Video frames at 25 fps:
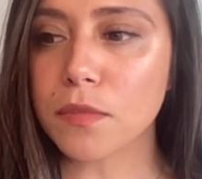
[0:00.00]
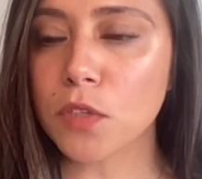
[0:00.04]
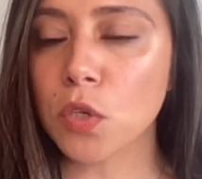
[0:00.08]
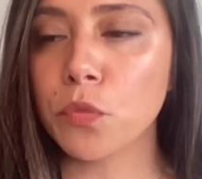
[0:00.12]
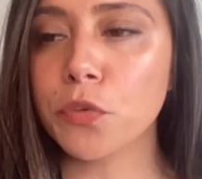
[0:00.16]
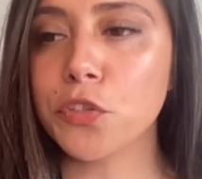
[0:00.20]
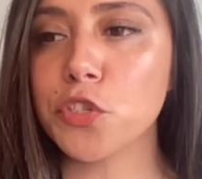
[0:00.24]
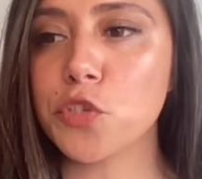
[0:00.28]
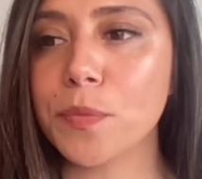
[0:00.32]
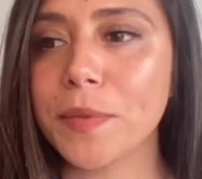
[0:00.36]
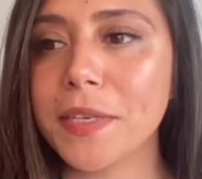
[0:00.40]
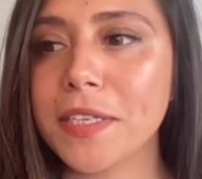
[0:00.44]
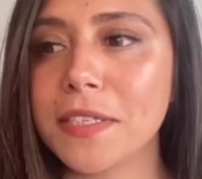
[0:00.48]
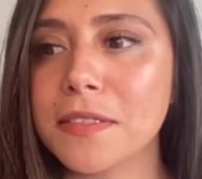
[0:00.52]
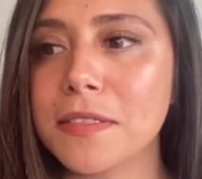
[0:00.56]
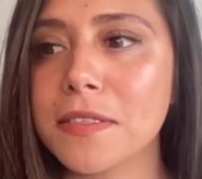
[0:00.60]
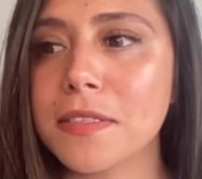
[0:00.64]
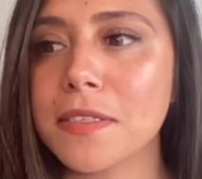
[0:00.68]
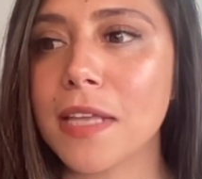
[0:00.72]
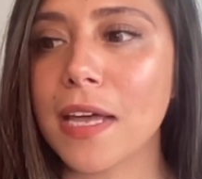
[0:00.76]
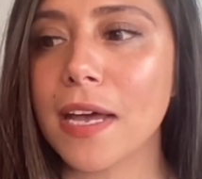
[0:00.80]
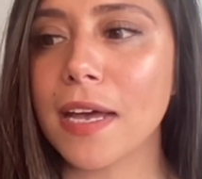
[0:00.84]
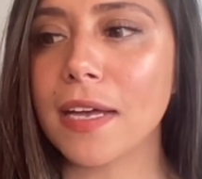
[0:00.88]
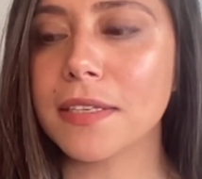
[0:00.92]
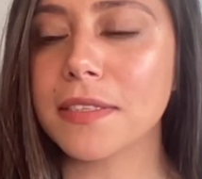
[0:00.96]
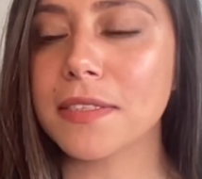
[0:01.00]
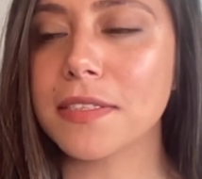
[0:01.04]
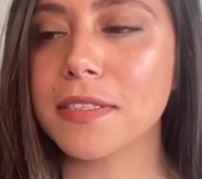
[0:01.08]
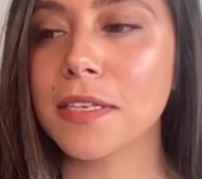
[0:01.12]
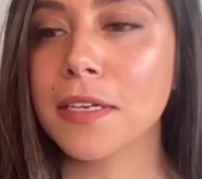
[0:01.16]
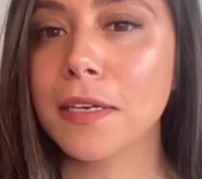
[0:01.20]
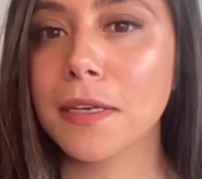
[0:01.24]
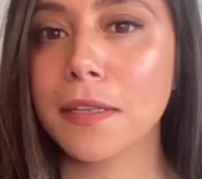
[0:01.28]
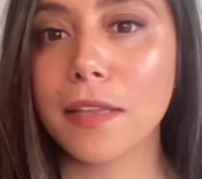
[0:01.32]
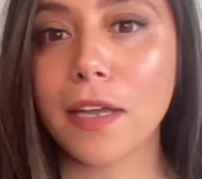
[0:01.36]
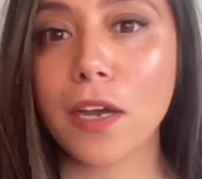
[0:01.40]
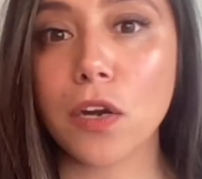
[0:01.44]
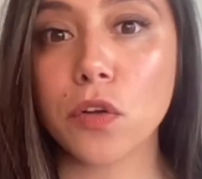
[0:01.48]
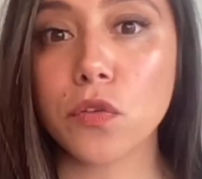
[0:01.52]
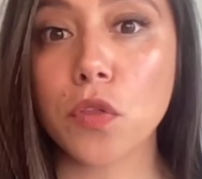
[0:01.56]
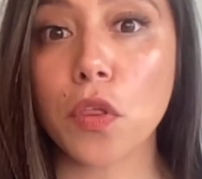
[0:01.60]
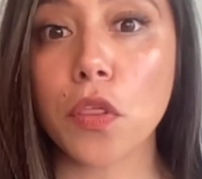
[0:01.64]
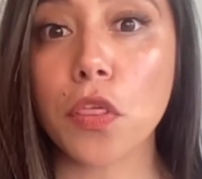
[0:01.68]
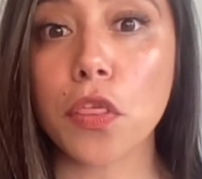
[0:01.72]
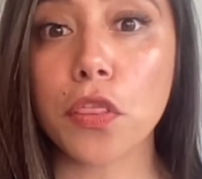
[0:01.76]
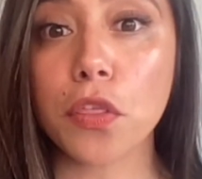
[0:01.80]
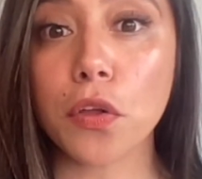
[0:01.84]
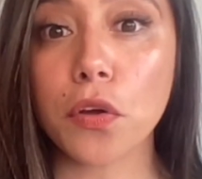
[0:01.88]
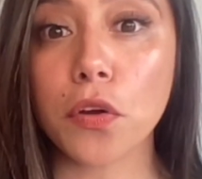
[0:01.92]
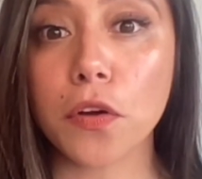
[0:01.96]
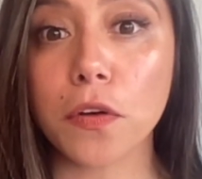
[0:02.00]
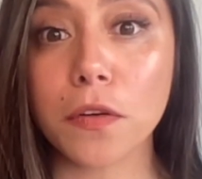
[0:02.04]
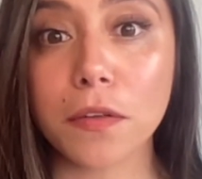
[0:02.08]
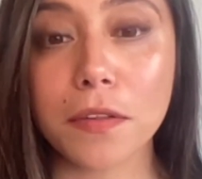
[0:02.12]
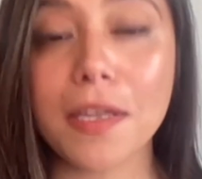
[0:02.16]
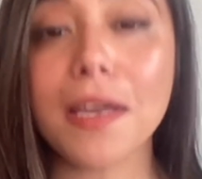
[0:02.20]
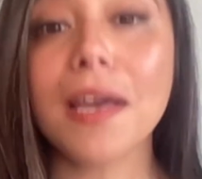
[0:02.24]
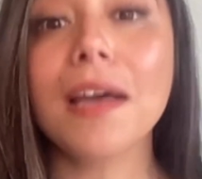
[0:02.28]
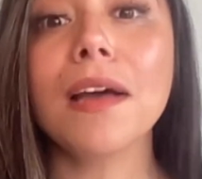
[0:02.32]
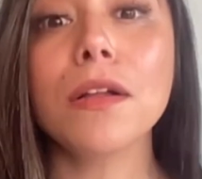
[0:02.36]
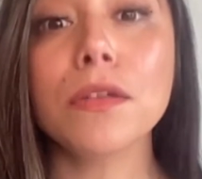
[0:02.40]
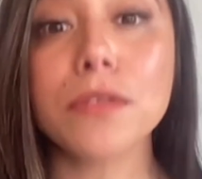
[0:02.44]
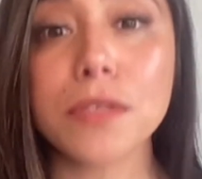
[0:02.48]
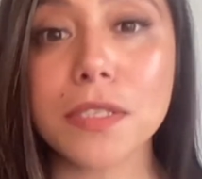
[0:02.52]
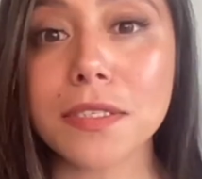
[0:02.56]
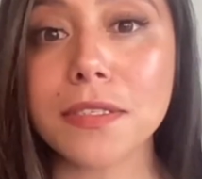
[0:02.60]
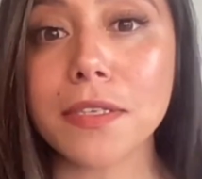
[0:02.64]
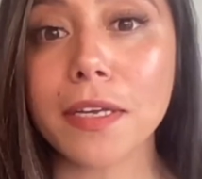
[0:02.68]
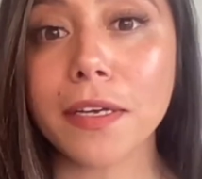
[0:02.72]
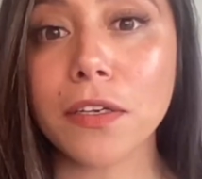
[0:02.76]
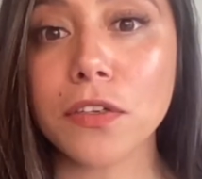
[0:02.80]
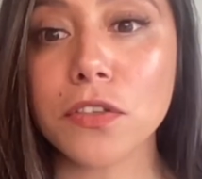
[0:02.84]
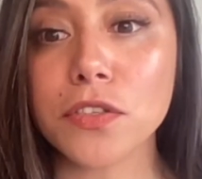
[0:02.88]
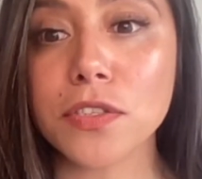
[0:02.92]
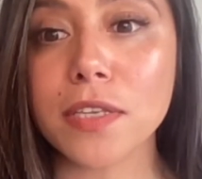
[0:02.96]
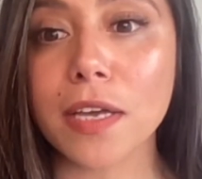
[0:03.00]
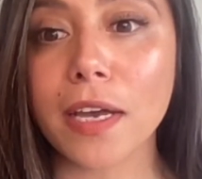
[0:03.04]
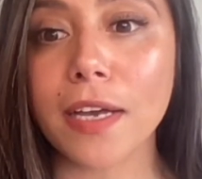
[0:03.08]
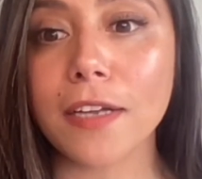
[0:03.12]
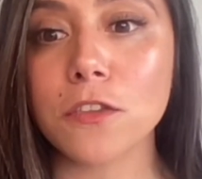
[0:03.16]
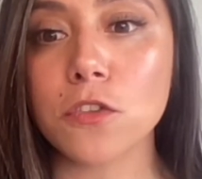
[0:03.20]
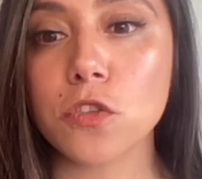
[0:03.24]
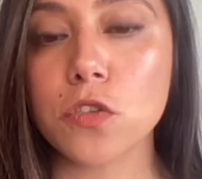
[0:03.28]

which means that they are the third, the eldest air sign.